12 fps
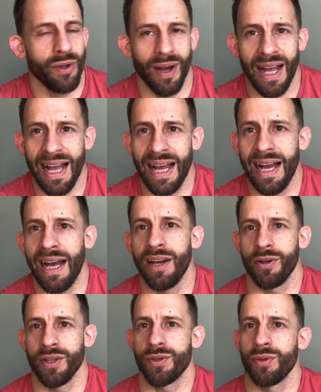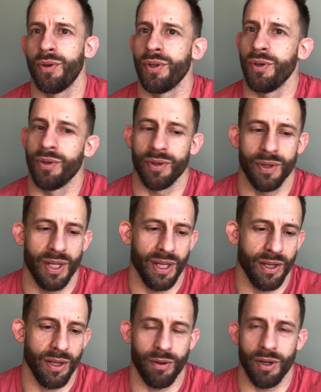ad, or I saw
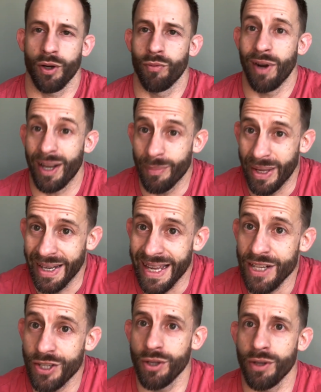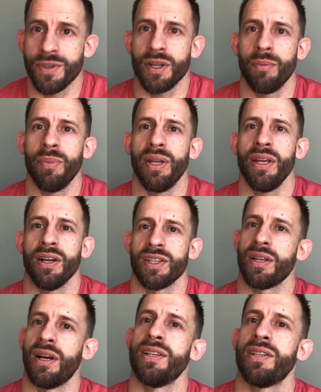I got a recommendation off somebody. I
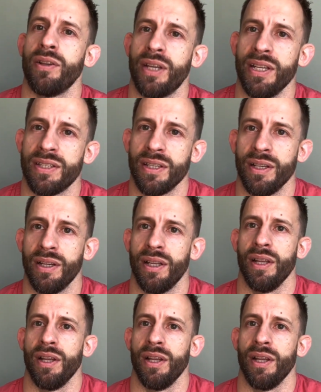started to look into,